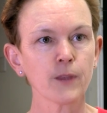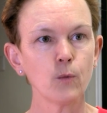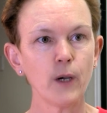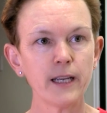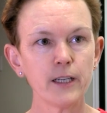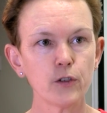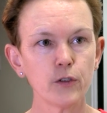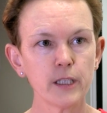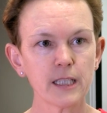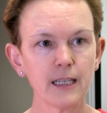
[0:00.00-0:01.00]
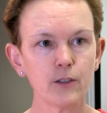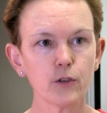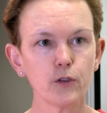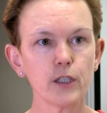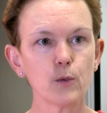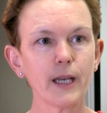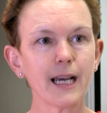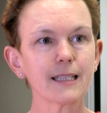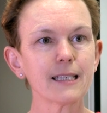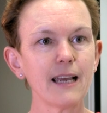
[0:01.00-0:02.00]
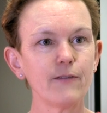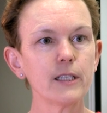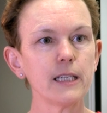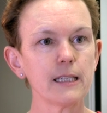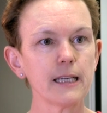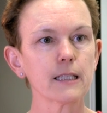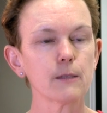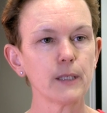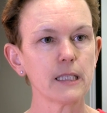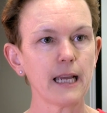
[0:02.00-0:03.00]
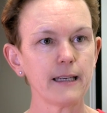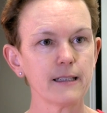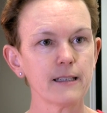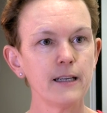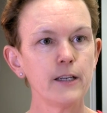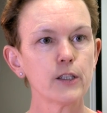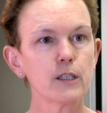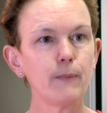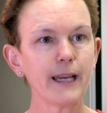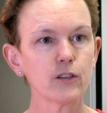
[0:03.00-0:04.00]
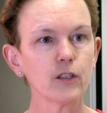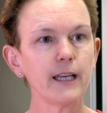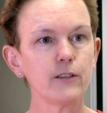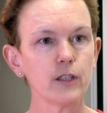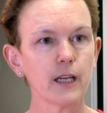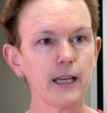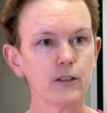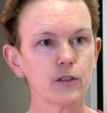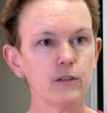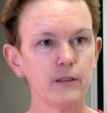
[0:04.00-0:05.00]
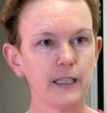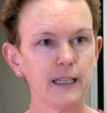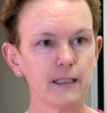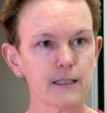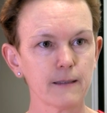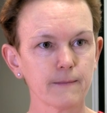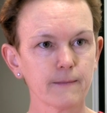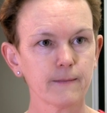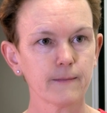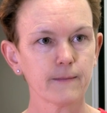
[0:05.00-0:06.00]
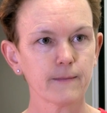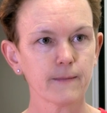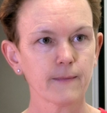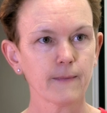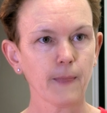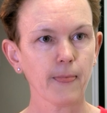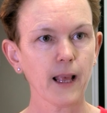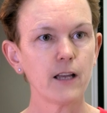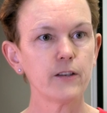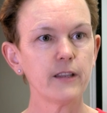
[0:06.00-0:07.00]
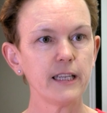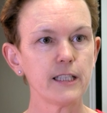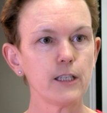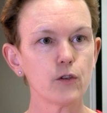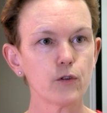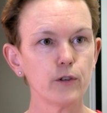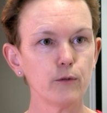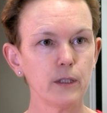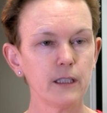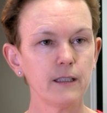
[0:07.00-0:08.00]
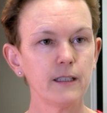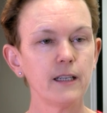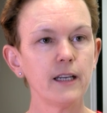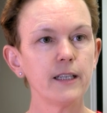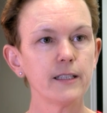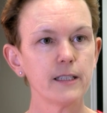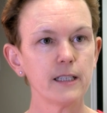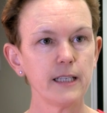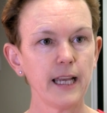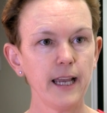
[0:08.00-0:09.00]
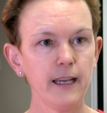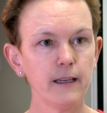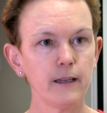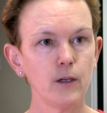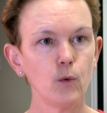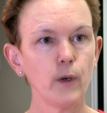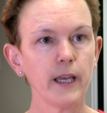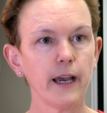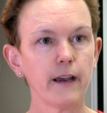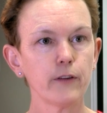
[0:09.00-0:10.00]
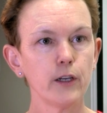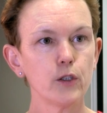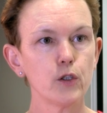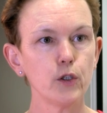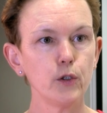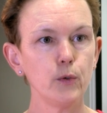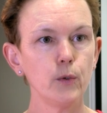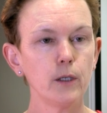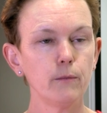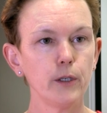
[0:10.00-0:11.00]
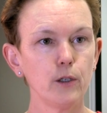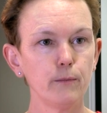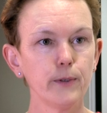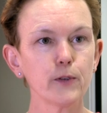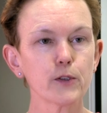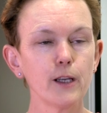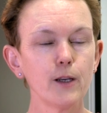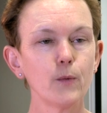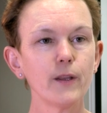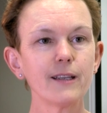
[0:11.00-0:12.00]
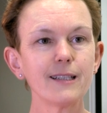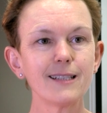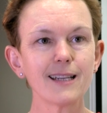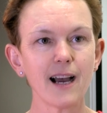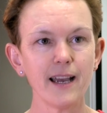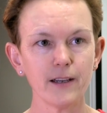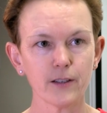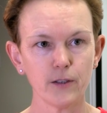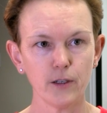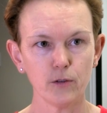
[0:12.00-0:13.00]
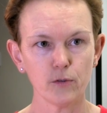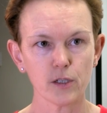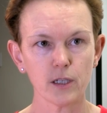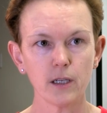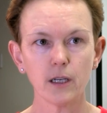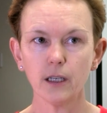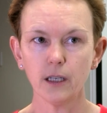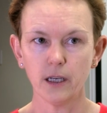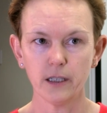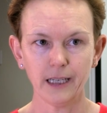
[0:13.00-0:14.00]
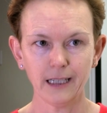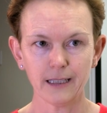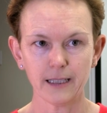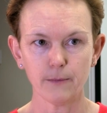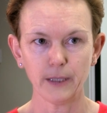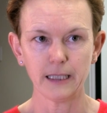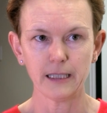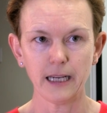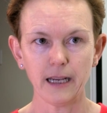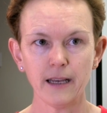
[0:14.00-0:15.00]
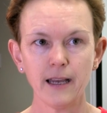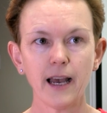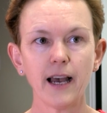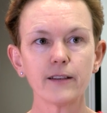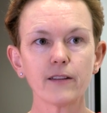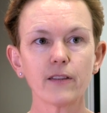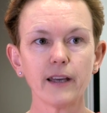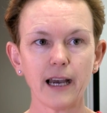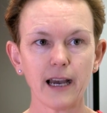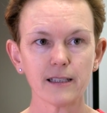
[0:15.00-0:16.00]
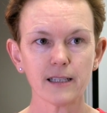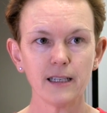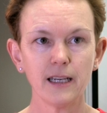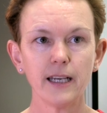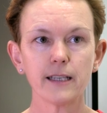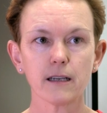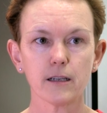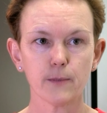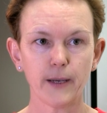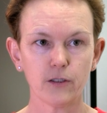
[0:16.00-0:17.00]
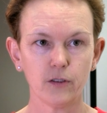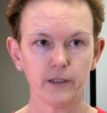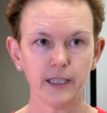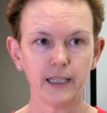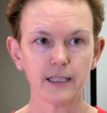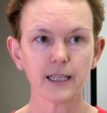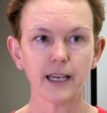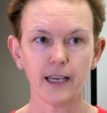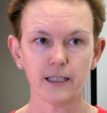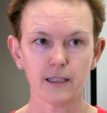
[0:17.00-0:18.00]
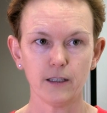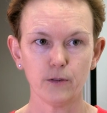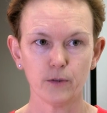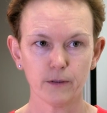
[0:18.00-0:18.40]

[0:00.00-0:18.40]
When I joined St George's, we had 76% special educational needs. And this is true. Today we have 2 pupils with a diagnosed learning disability, and that is our special needs caseload.